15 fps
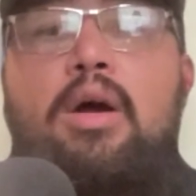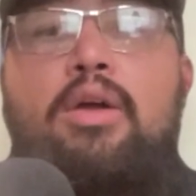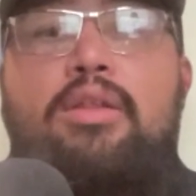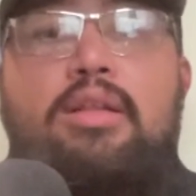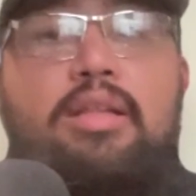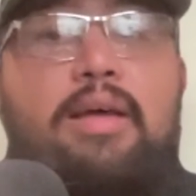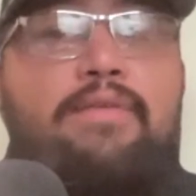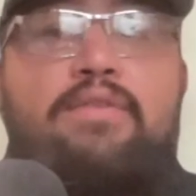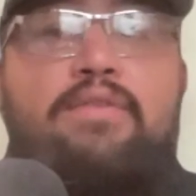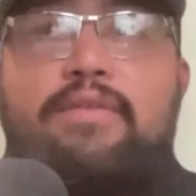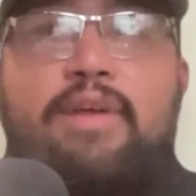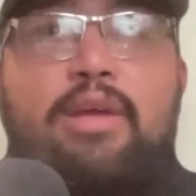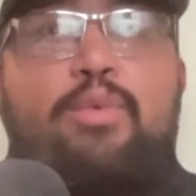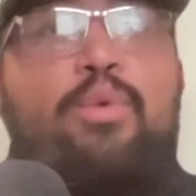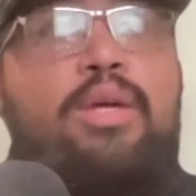on the level
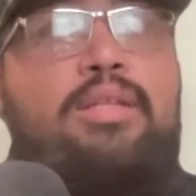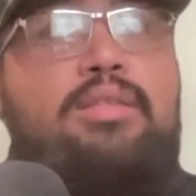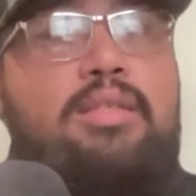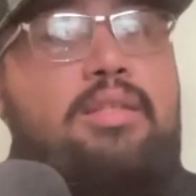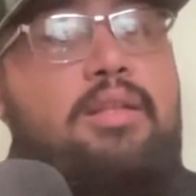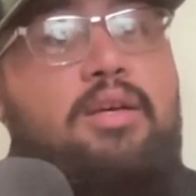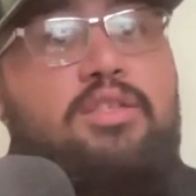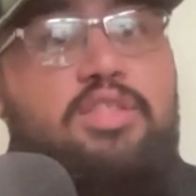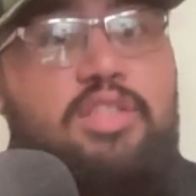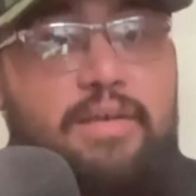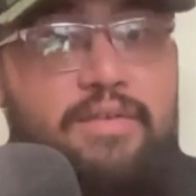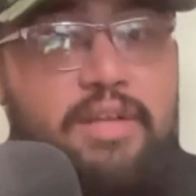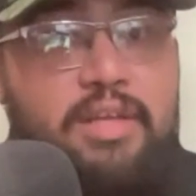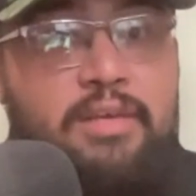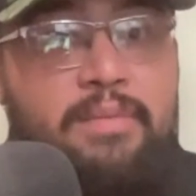of like wins and
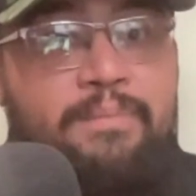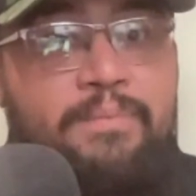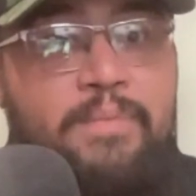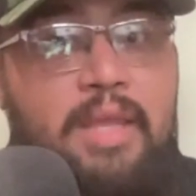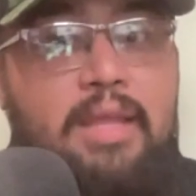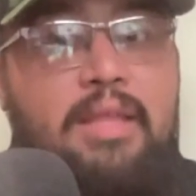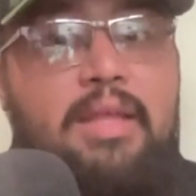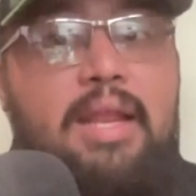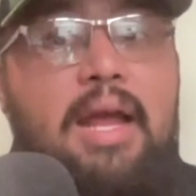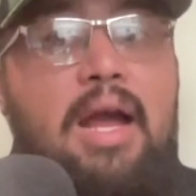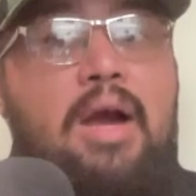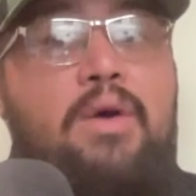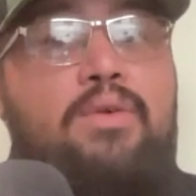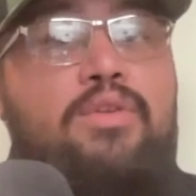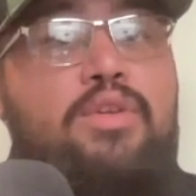longevity, and then
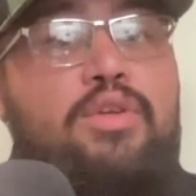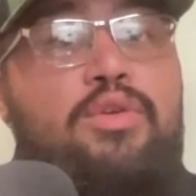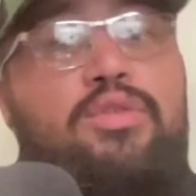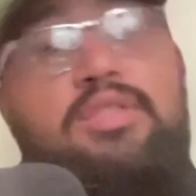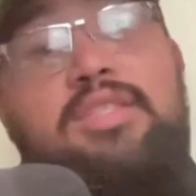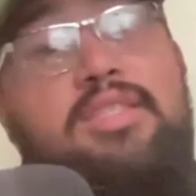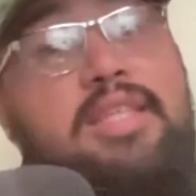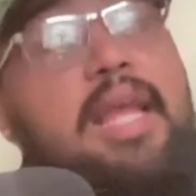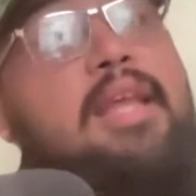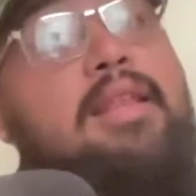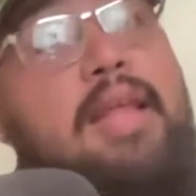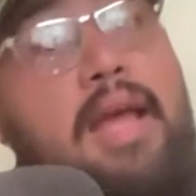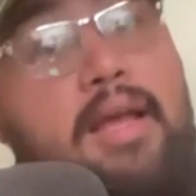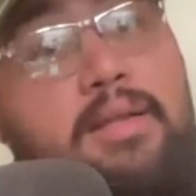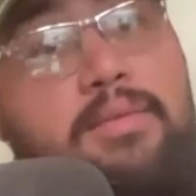how do you
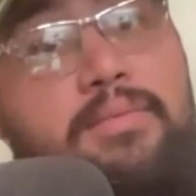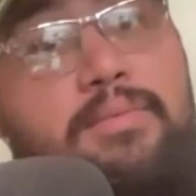sustain that?